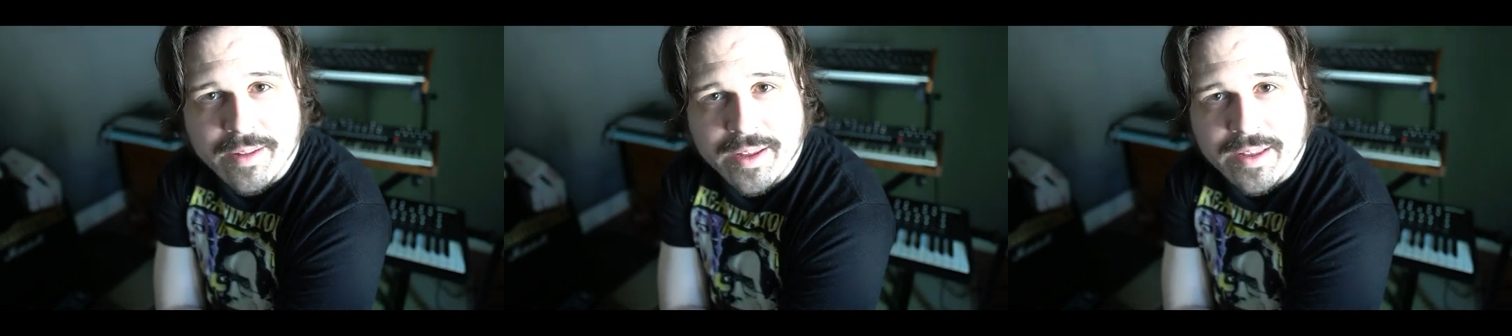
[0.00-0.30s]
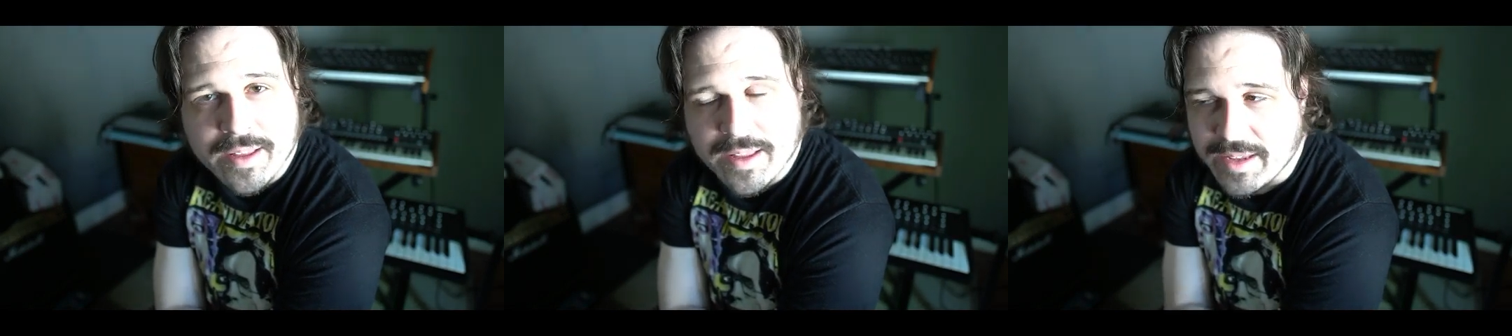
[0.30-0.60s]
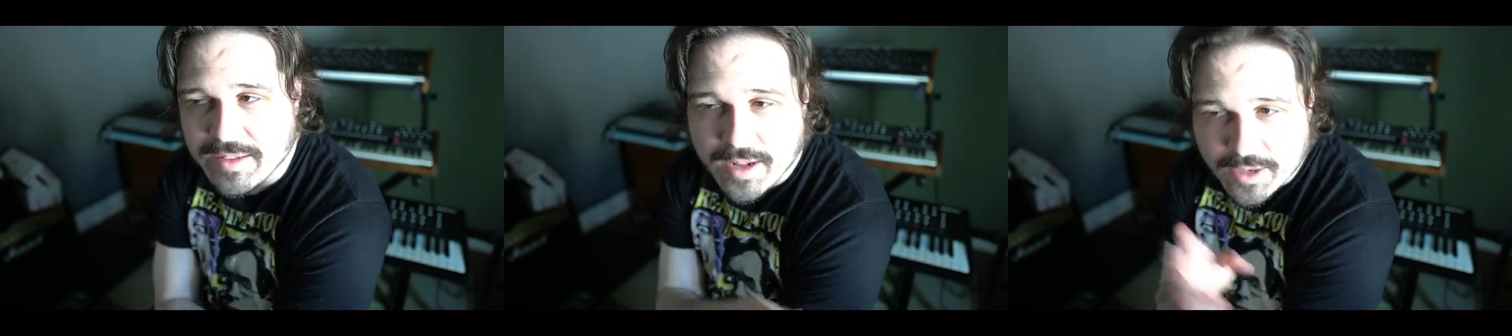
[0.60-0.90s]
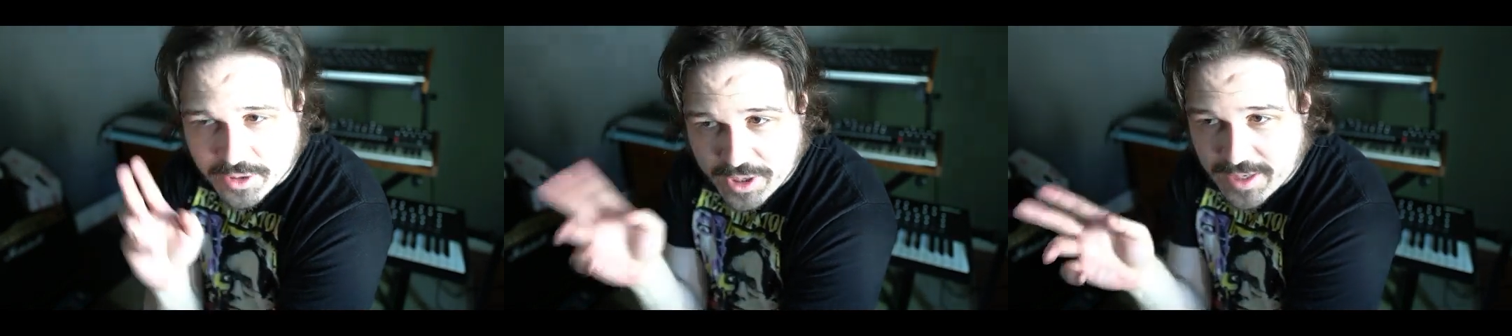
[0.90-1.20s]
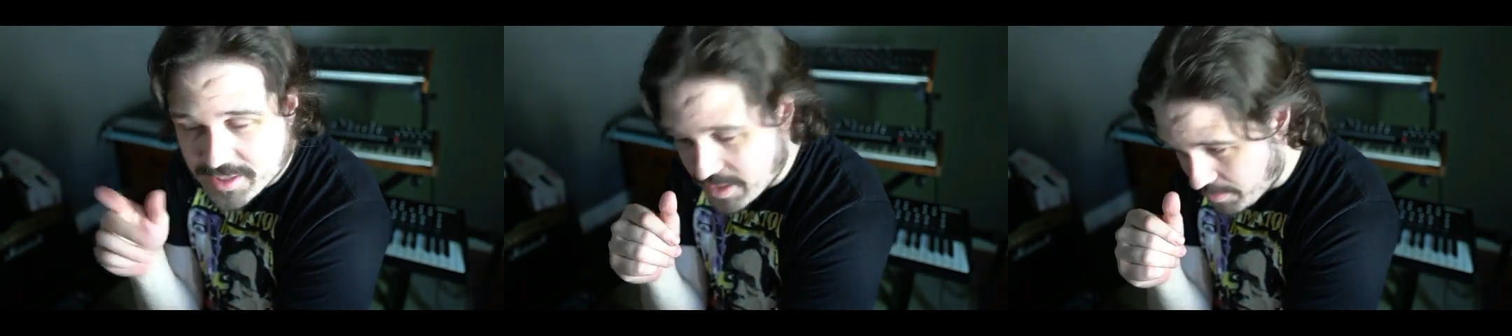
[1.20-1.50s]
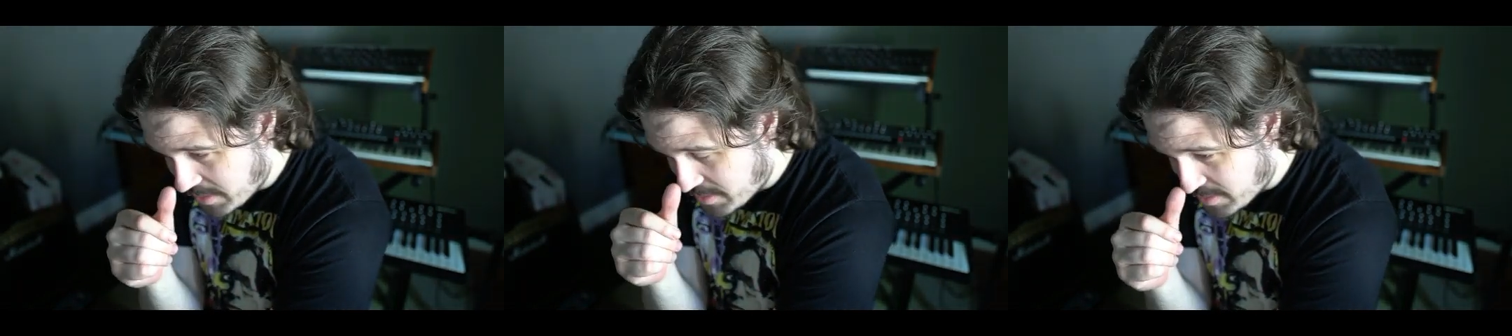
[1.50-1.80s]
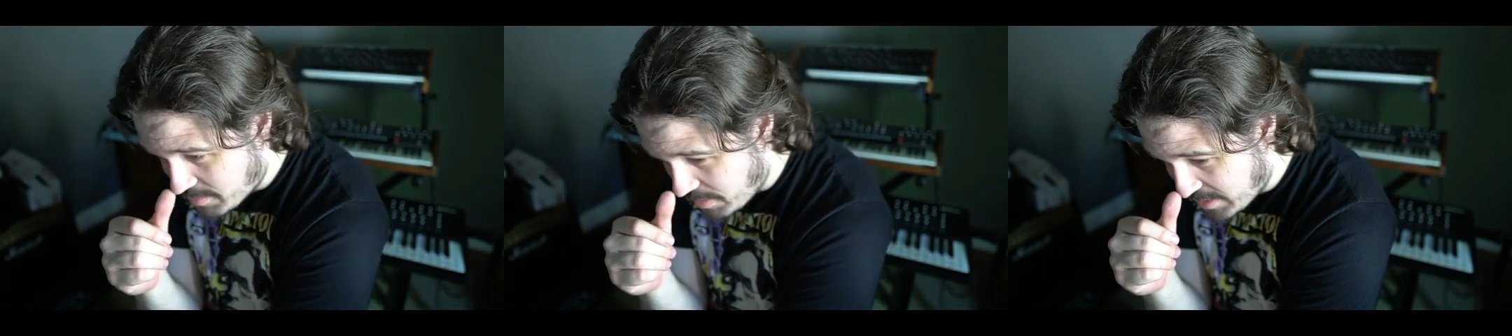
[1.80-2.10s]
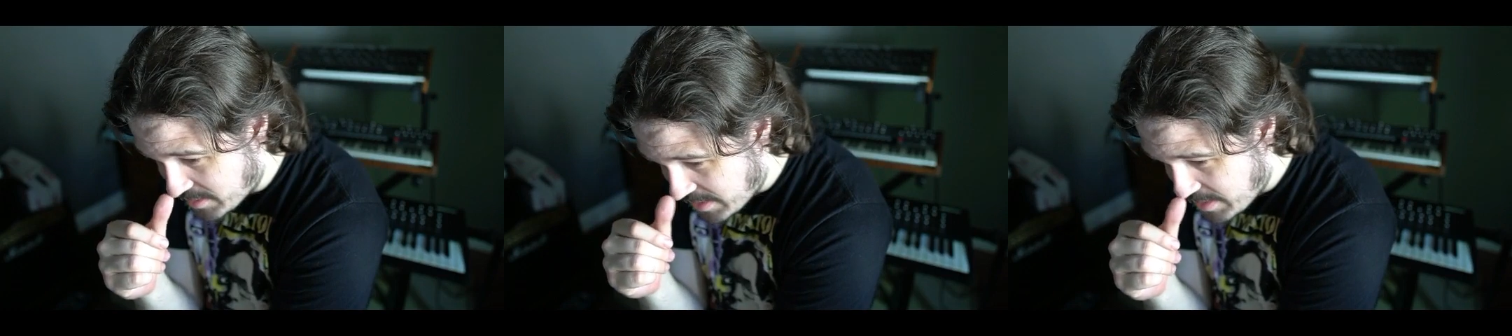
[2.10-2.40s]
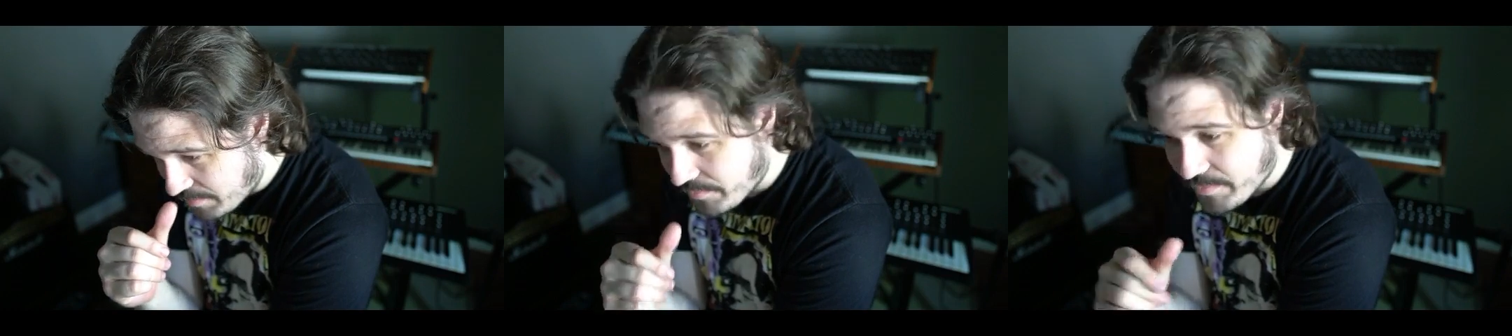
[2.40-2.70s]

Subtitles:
Like, he's not just a business mindset.